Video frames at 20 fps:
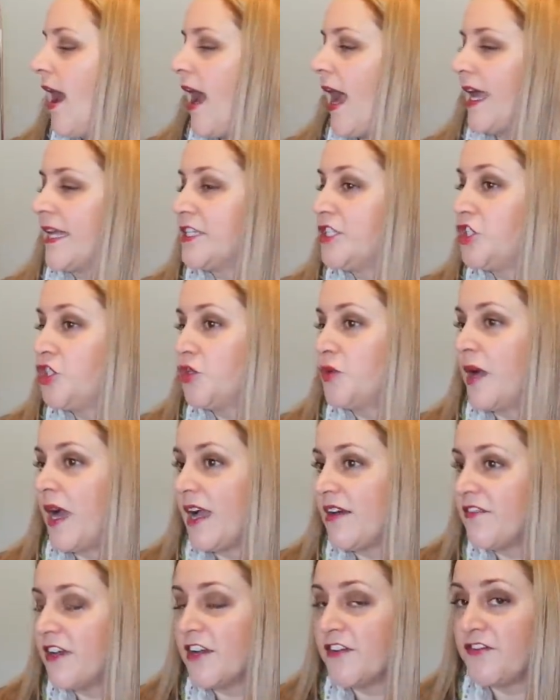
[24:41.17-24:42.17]
I do
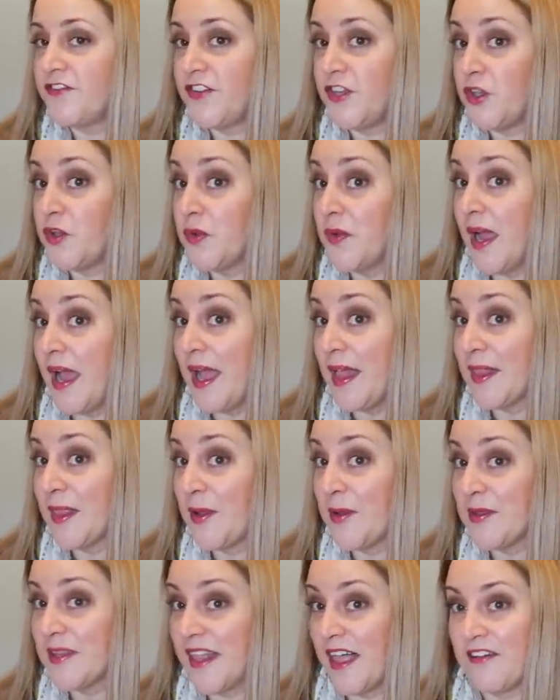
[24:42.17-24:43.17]
have a few
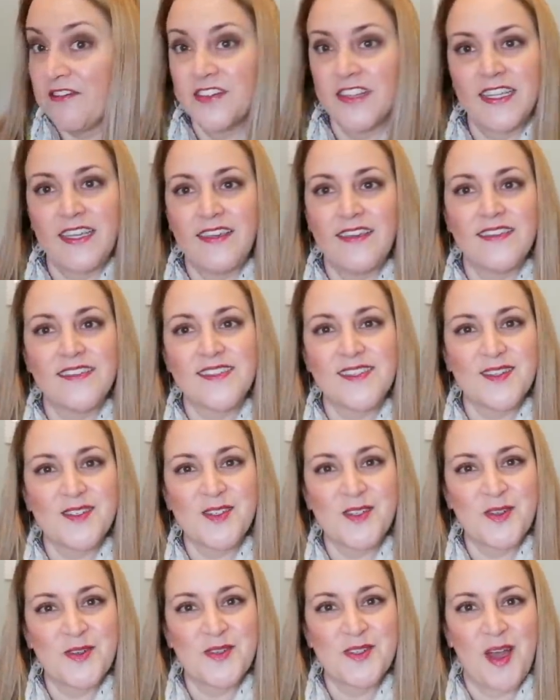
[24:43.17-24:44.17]
Hello Lovelies
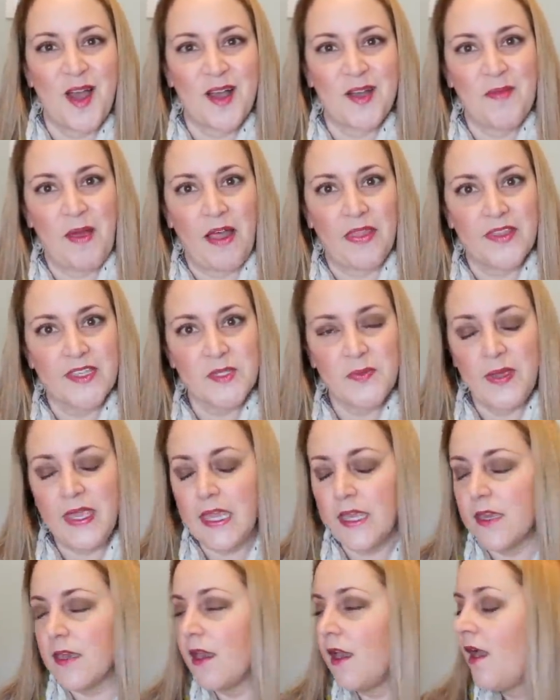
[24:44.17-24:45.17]
to talk about this
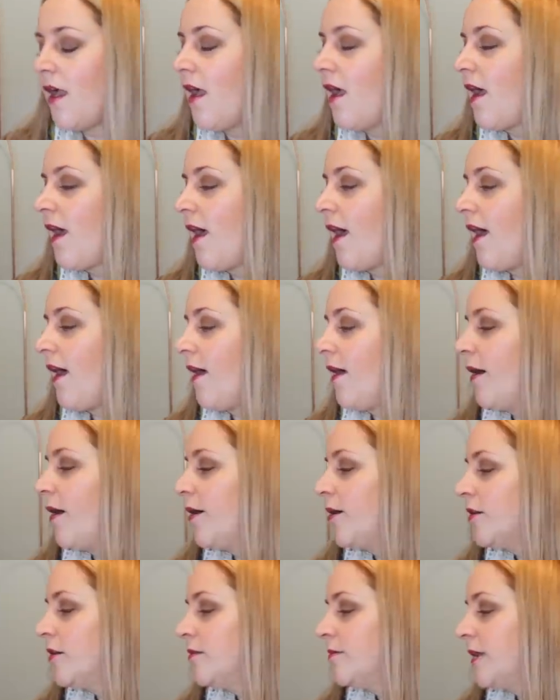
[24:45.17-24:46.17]
week.
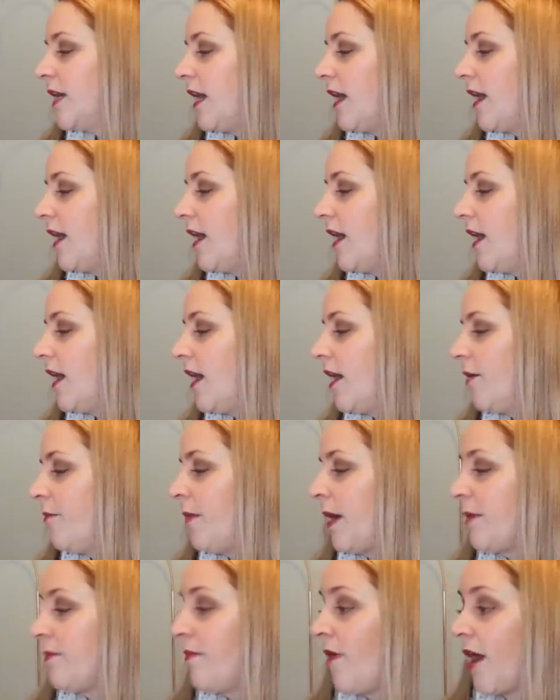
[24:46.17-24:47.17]

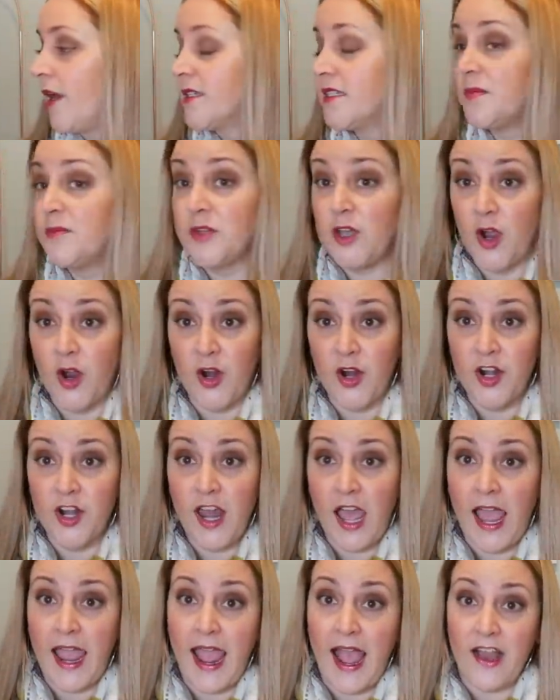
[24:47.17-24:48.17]
My Mondum
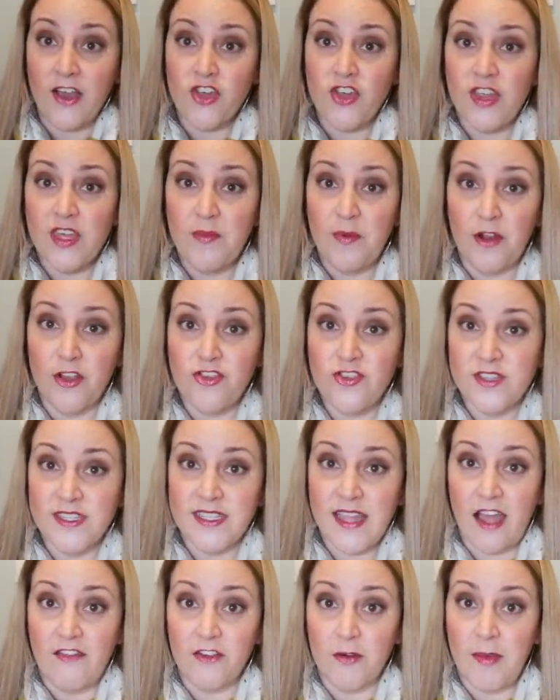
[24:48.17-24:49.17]
yarn, I actually
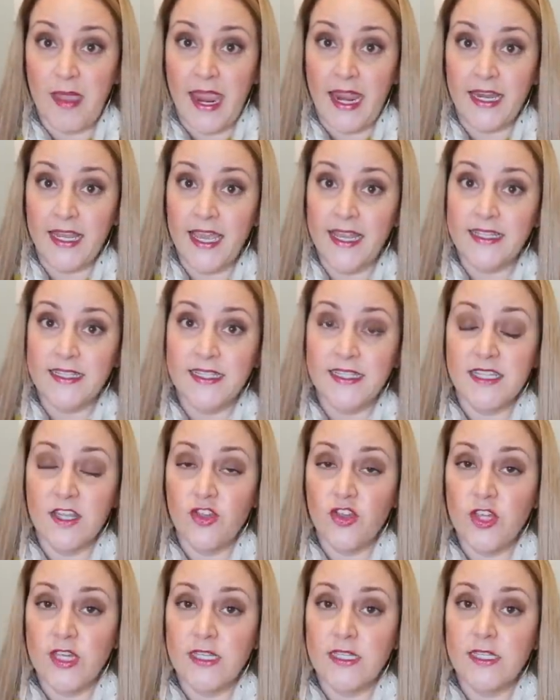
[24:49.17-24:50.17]
purchased that from 88
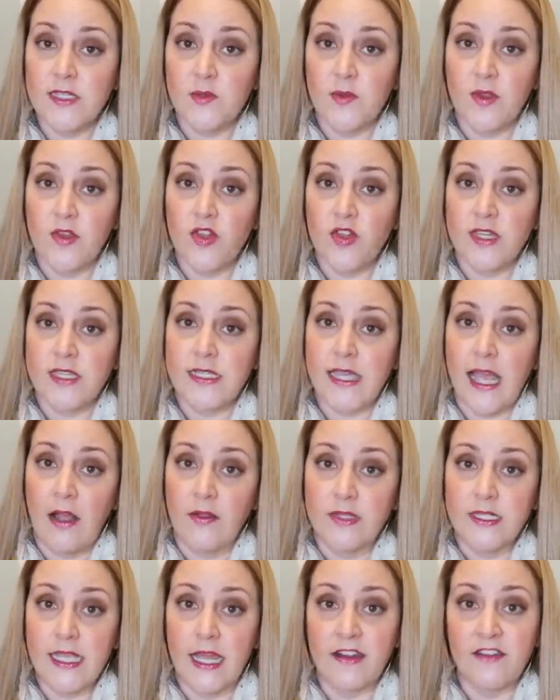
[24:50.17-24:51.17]
Stitches, which is
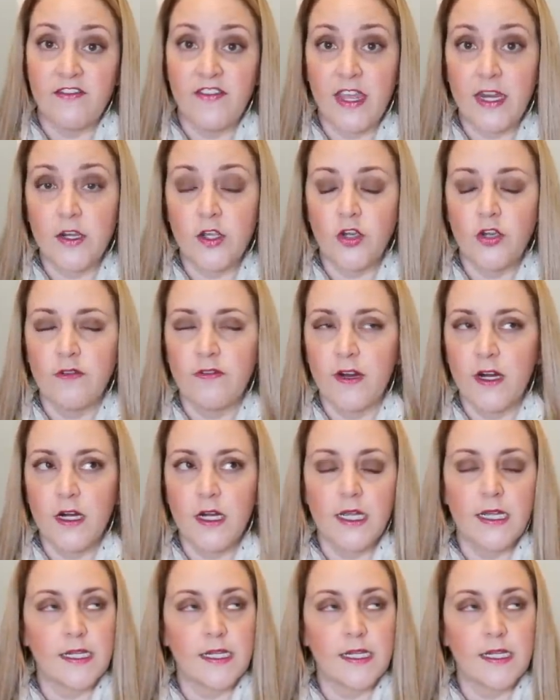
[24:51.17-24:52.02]
outside of Vancouver.